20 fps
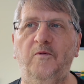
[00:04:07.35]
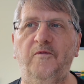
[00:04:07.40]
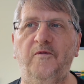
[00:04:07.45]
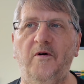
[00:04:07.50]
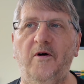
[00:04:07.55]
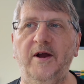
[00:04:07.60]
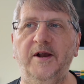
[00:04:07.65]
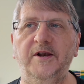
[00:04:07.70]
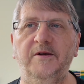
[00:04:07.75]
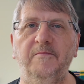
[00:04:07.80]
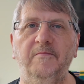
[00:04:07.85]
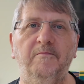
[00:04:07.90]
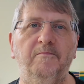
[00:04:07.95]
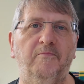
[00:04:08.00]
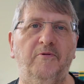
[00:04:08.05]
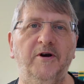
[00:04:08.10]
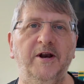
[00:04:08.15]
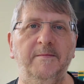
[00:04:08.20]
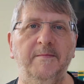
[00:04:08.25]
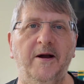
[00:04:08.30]
find
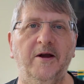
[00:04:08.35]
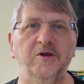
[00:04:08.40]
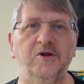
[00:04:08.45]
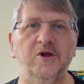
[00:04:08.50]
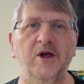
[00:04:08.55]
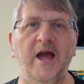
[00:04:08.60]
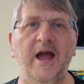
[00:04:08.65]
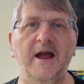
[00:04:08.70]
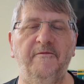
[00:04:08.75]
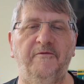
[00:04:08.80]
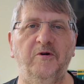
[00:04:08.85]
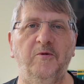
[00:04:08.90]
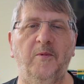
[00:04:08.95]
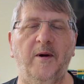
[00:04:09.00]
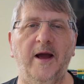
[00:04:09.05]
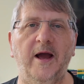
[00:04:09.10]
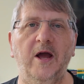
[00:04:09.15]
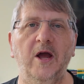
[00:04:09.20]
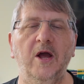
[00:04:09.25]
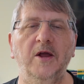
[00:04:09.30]
pretty much
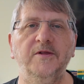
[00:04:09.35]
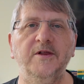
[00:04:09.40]
everywhere.